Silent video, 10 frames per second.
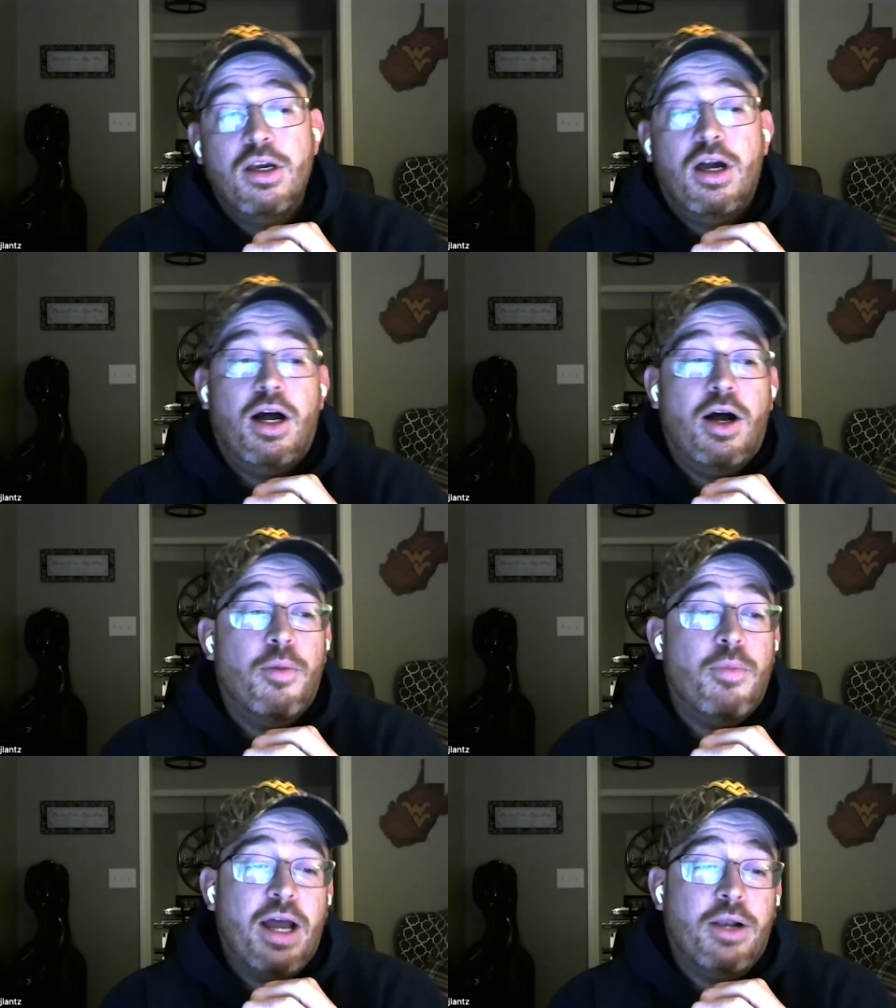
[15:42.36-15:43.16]

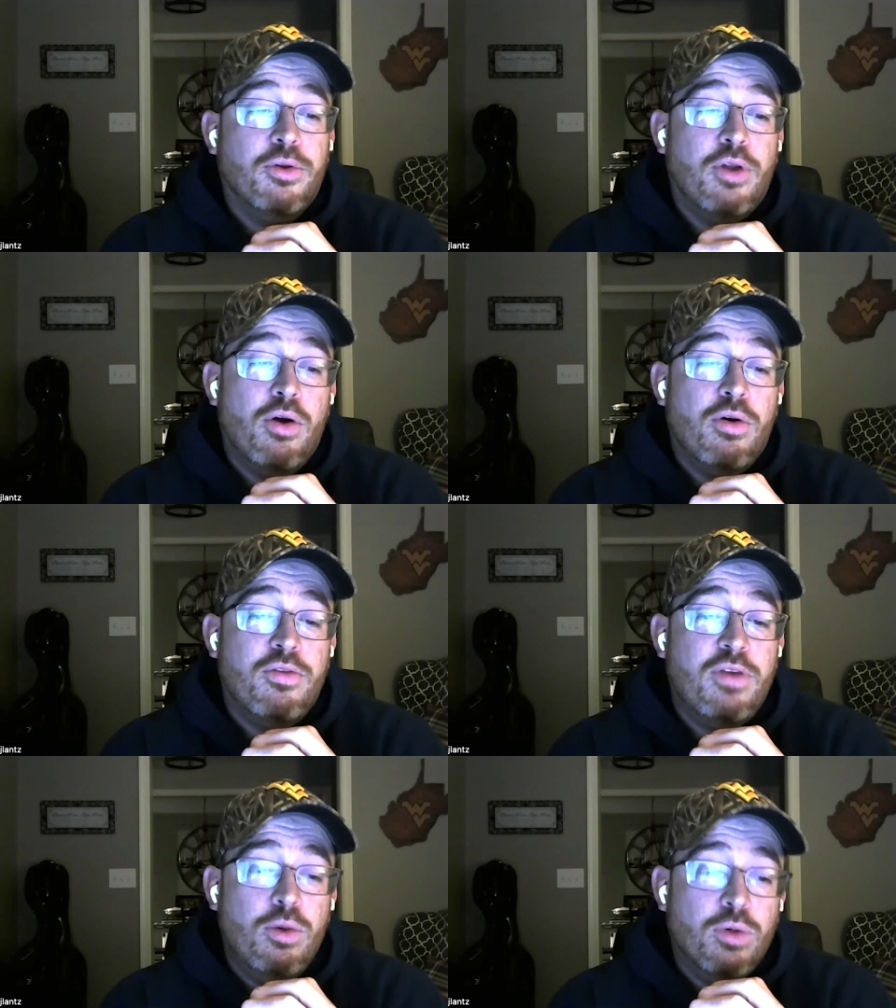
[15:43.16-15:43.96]
Um, I don't know if
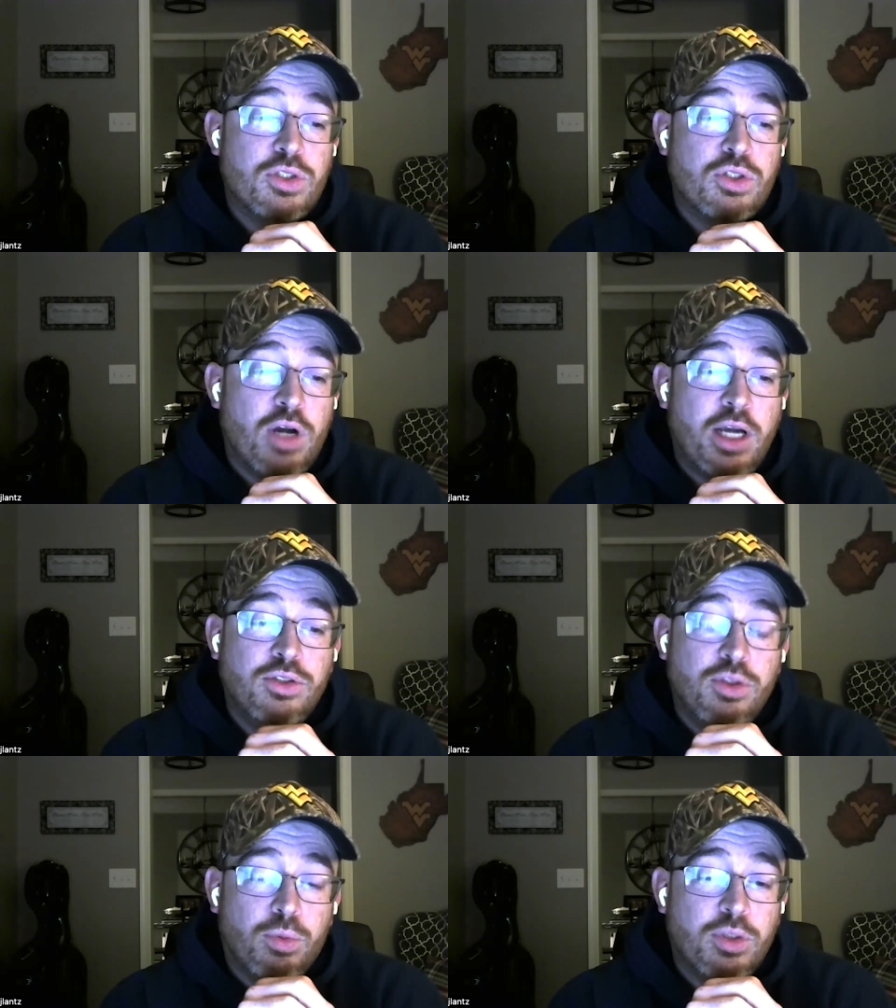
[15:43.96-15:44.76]
he was trying
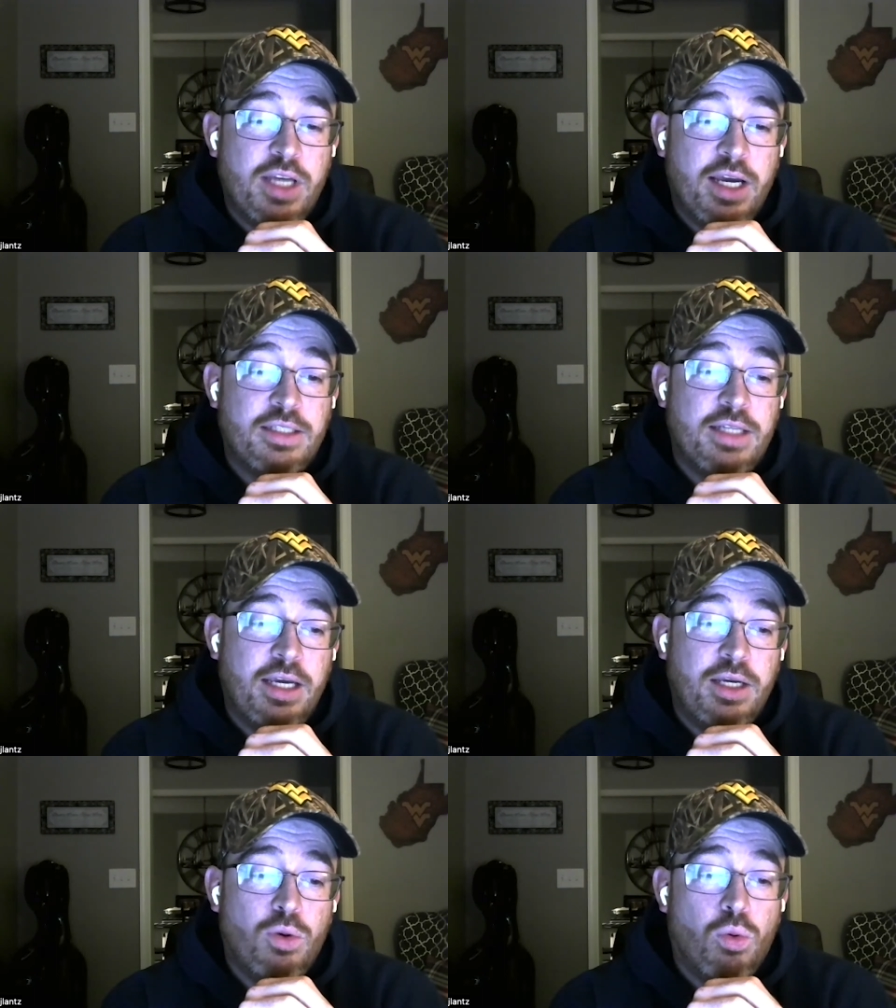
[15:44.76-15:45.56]
to protect
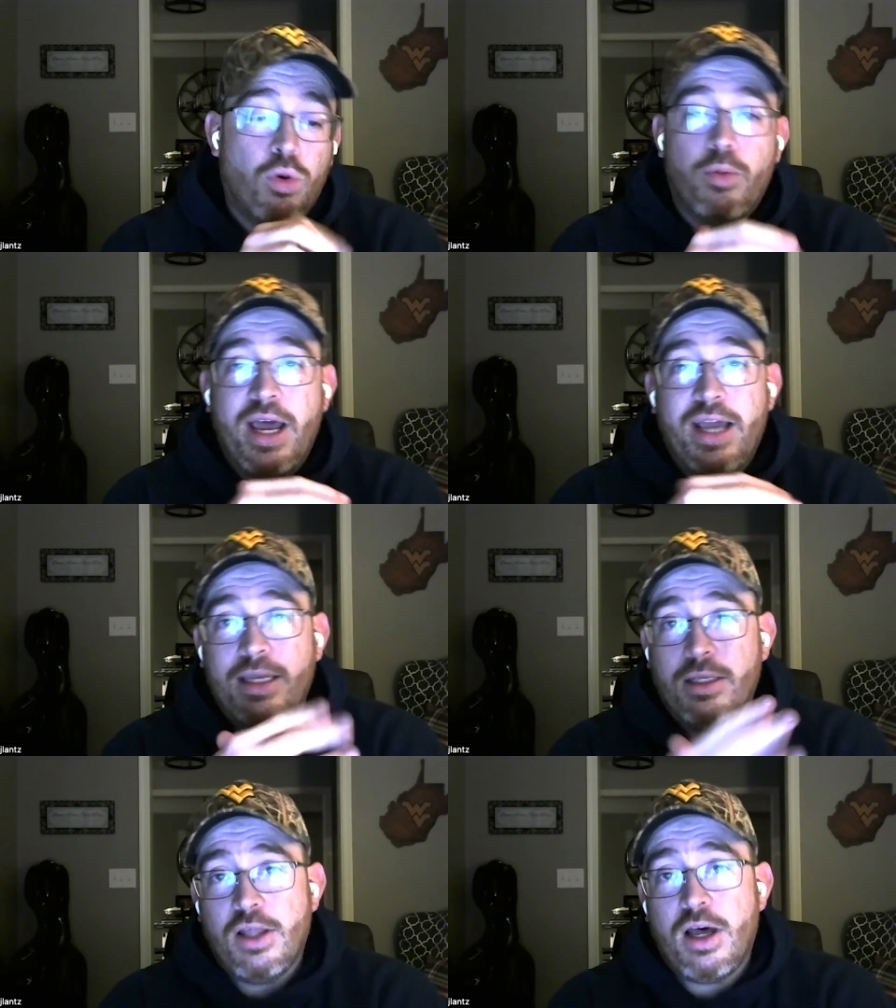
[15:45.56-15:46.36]
a quarterback
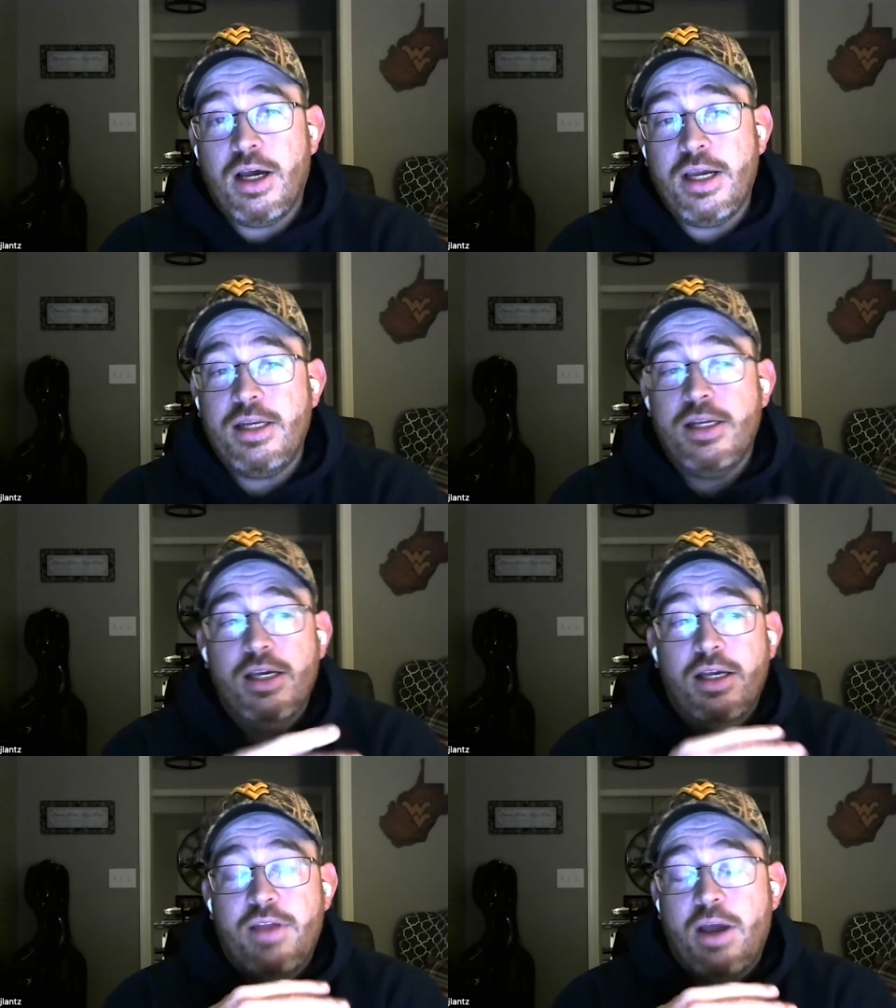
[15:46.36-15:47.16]
and line
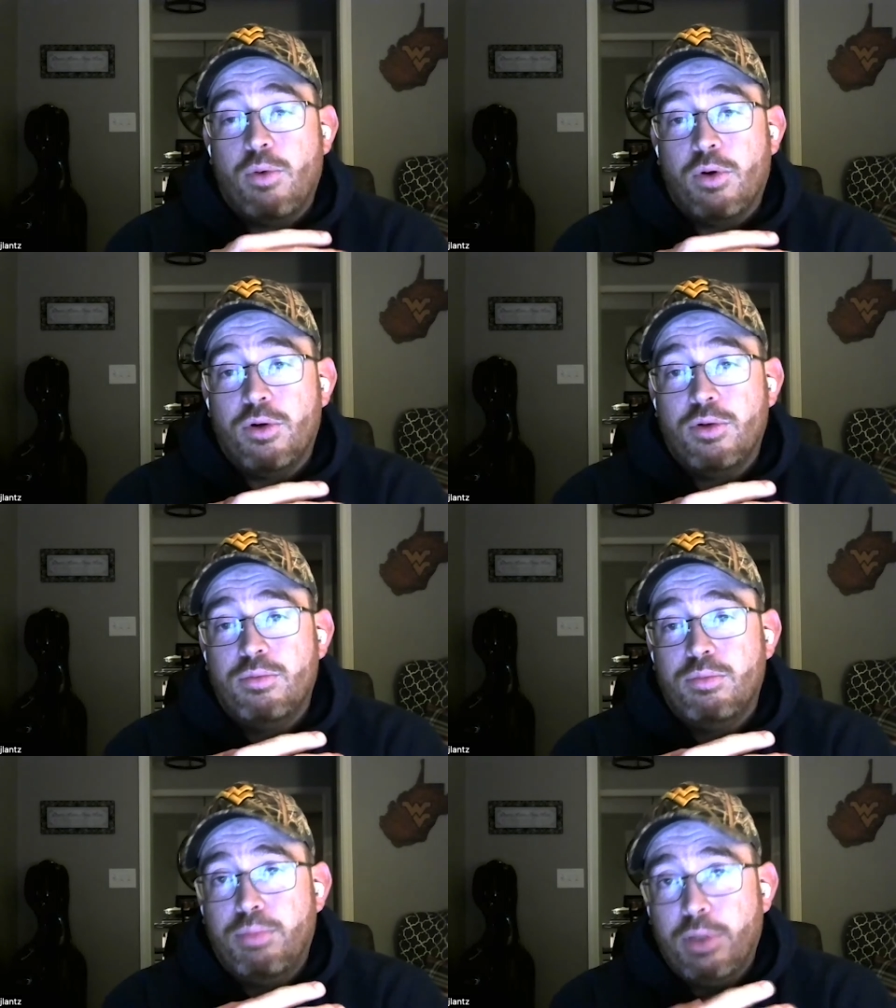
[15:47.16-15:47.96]
that were
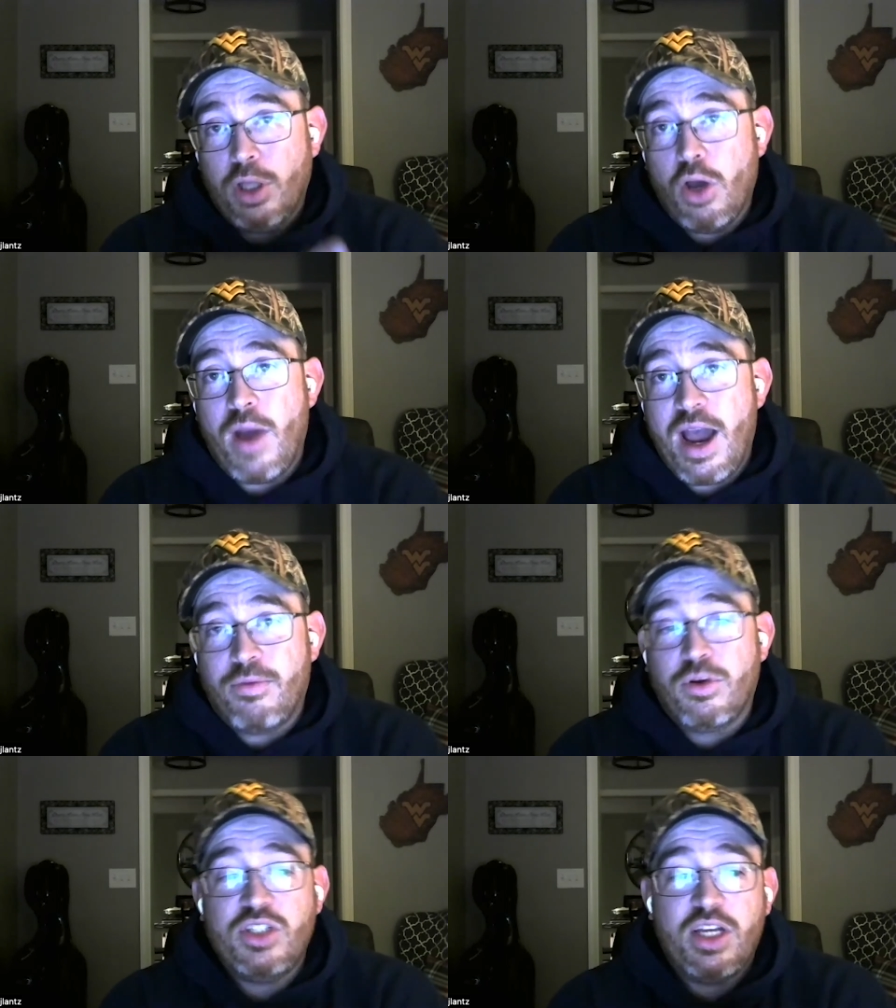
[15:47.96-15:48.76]
below
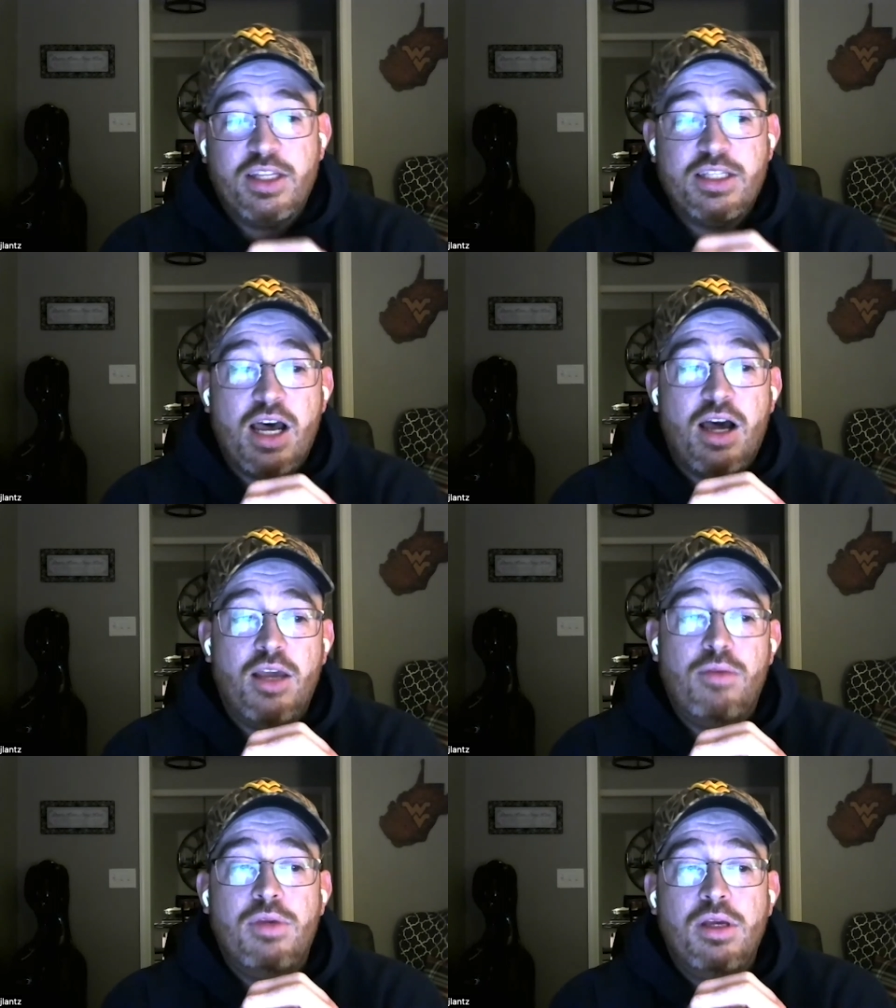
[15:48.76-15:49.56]
average at the
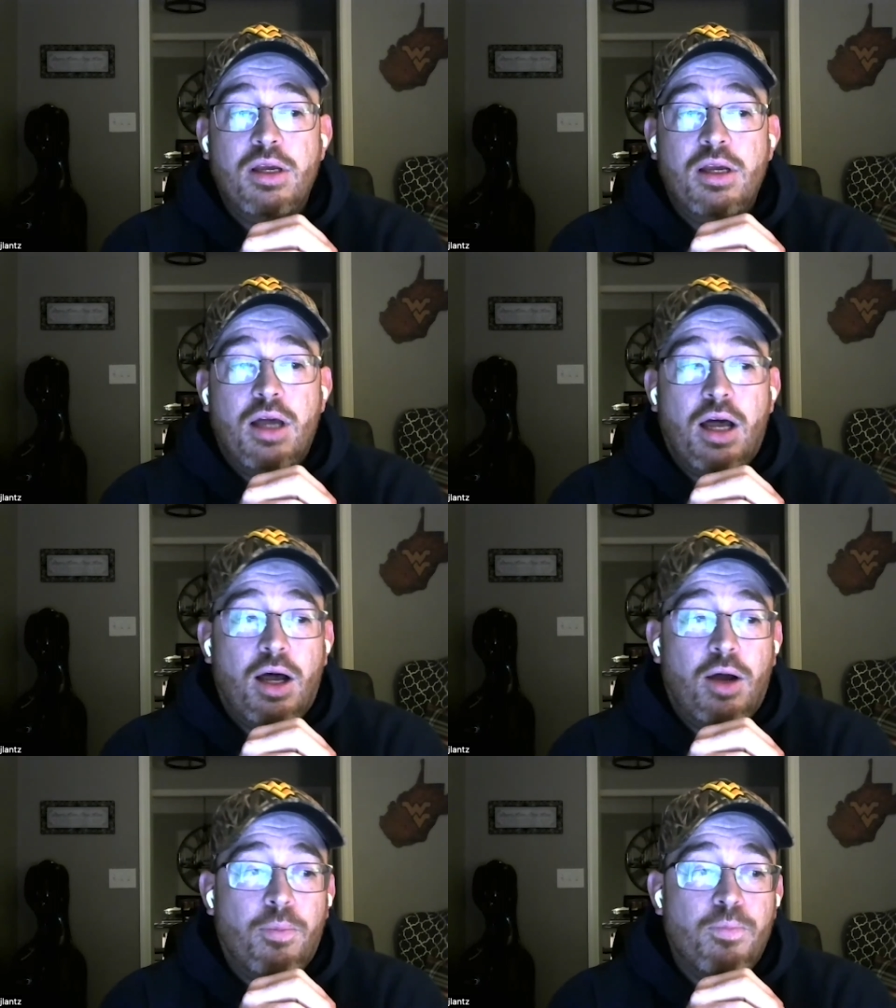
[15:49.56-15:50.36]
time.
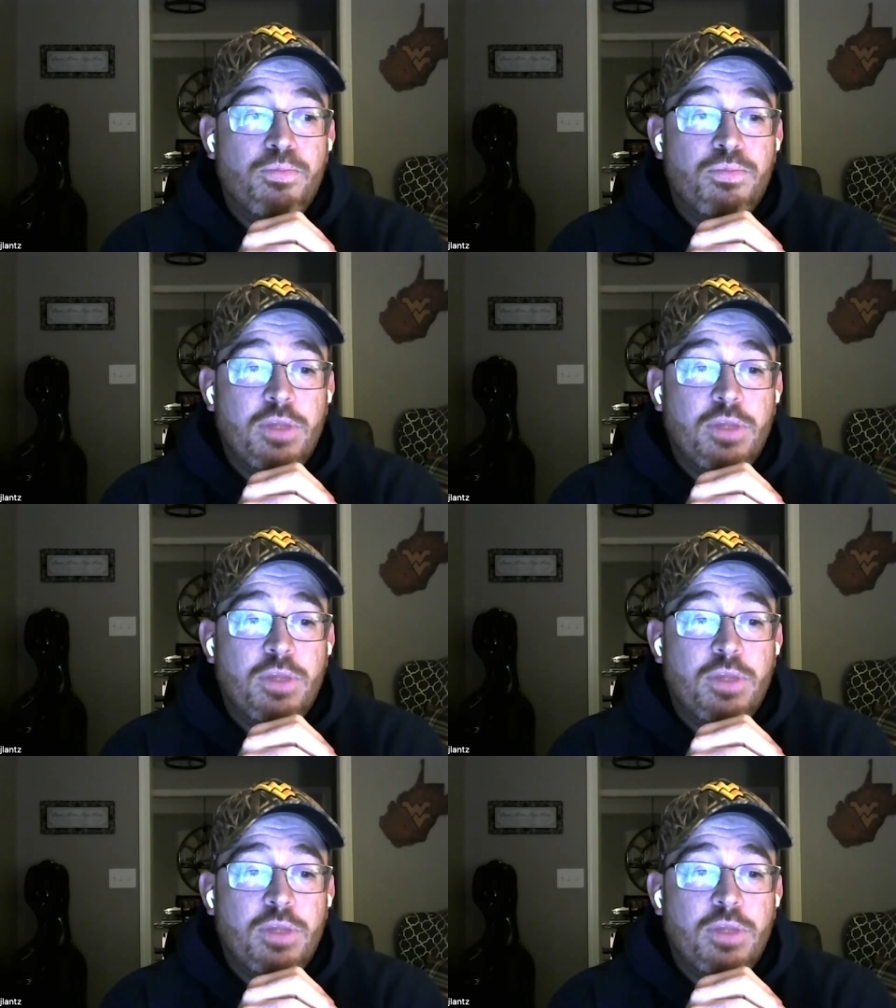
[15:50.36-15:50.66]
Um,